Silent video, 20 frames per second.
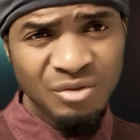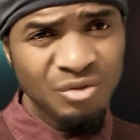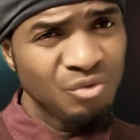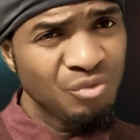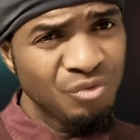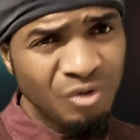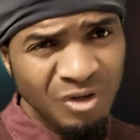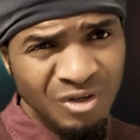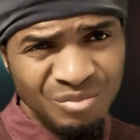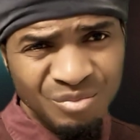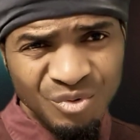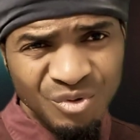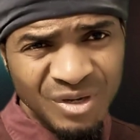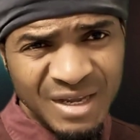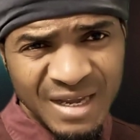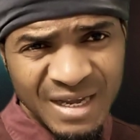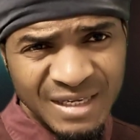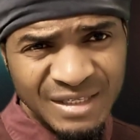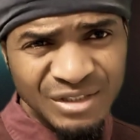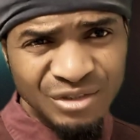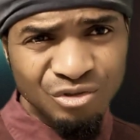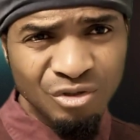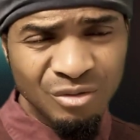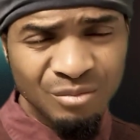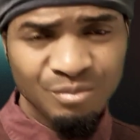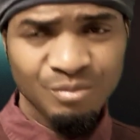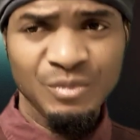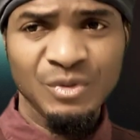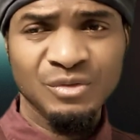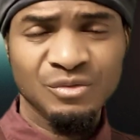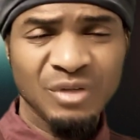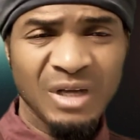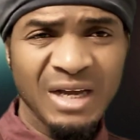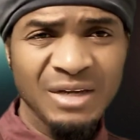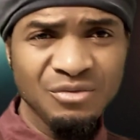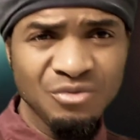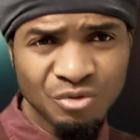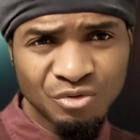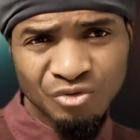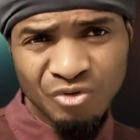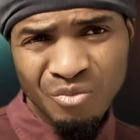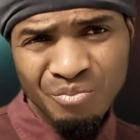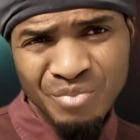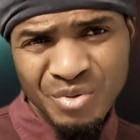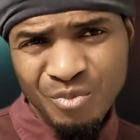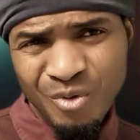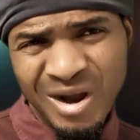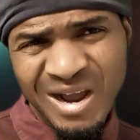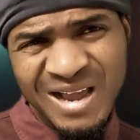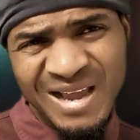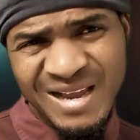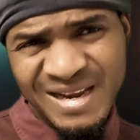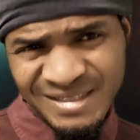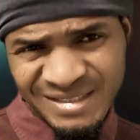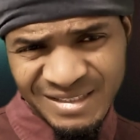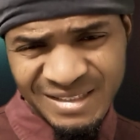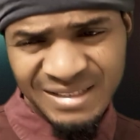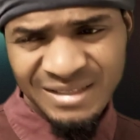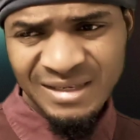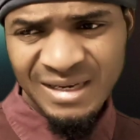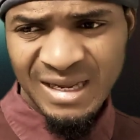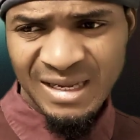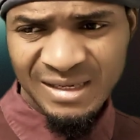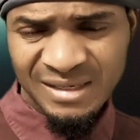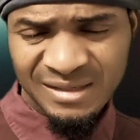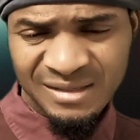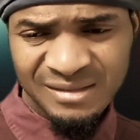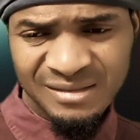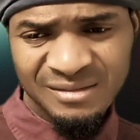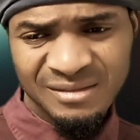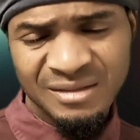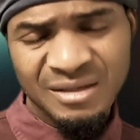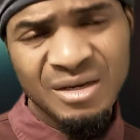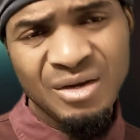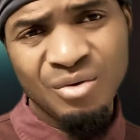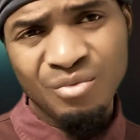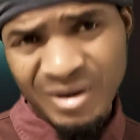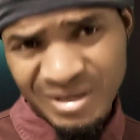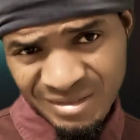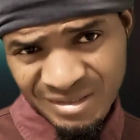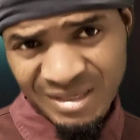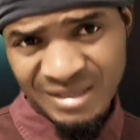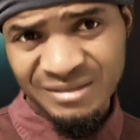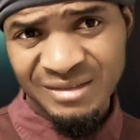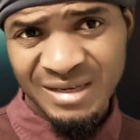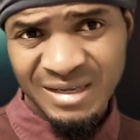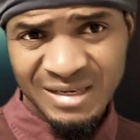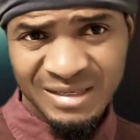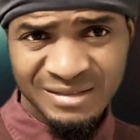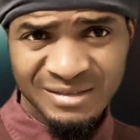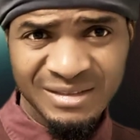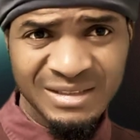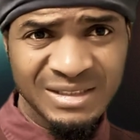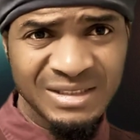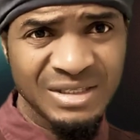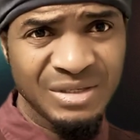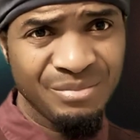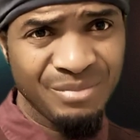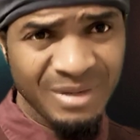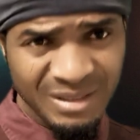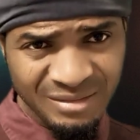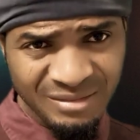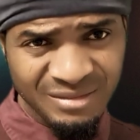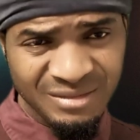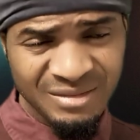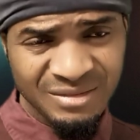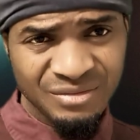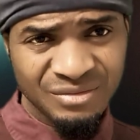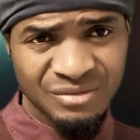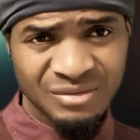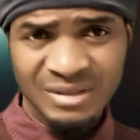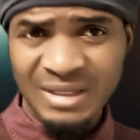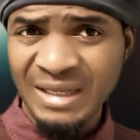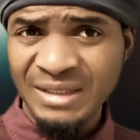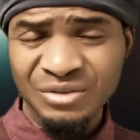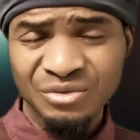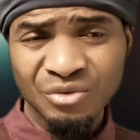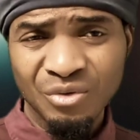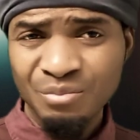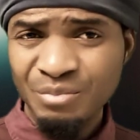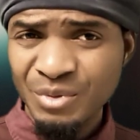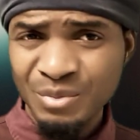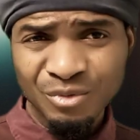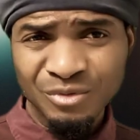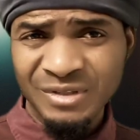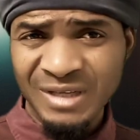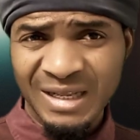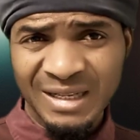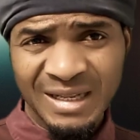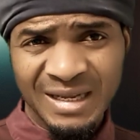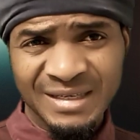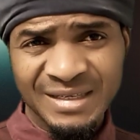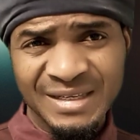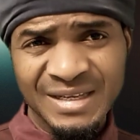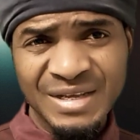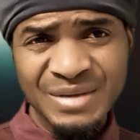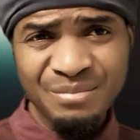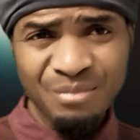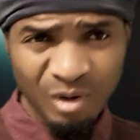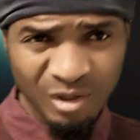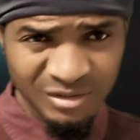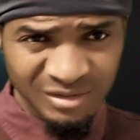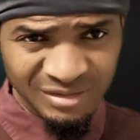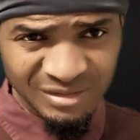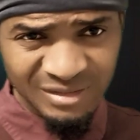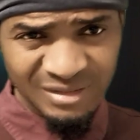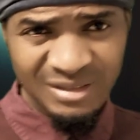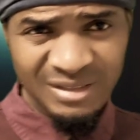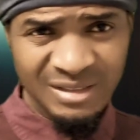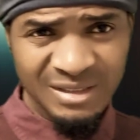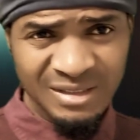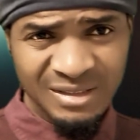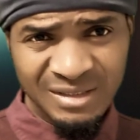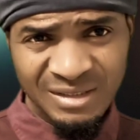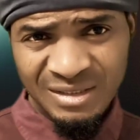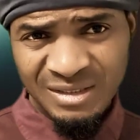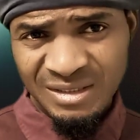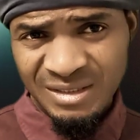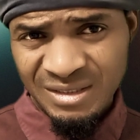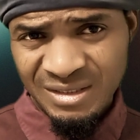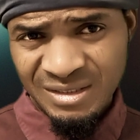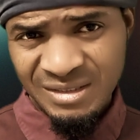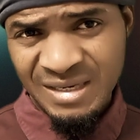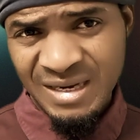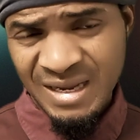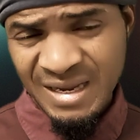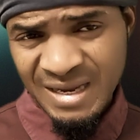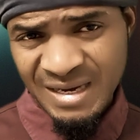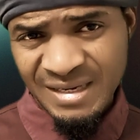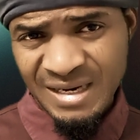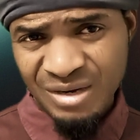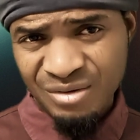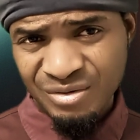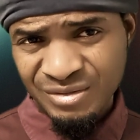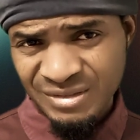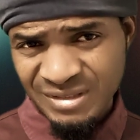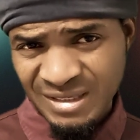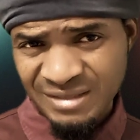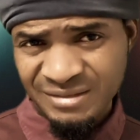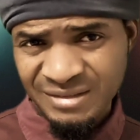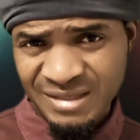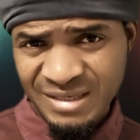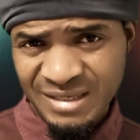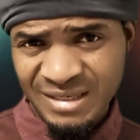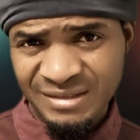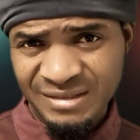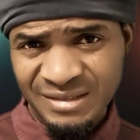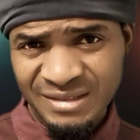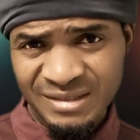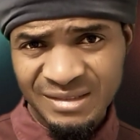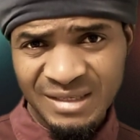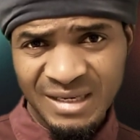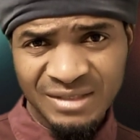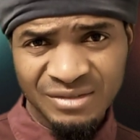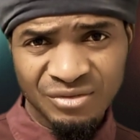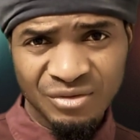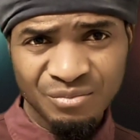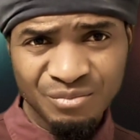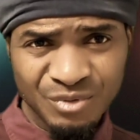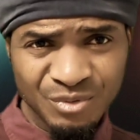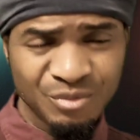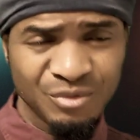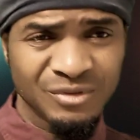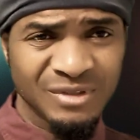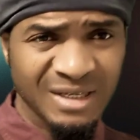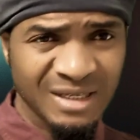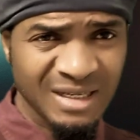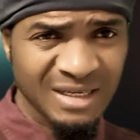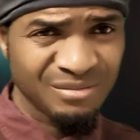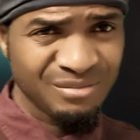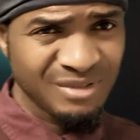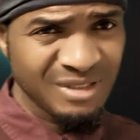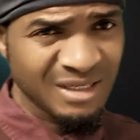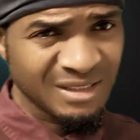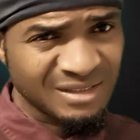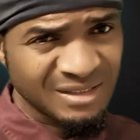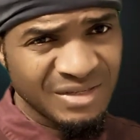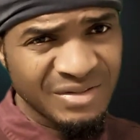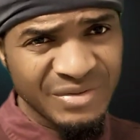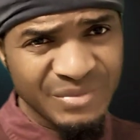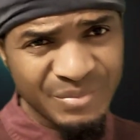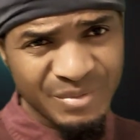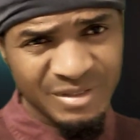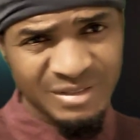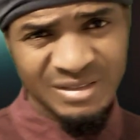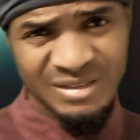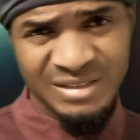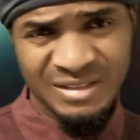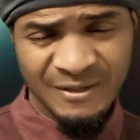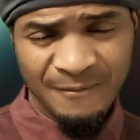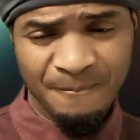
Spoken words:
you will not even get the job. I know some people are ending like 1,000 Ghana cedi in a month. That is some people's salary a month. They end at 1,000 Ghana cedi. That is some people's salary that in a month.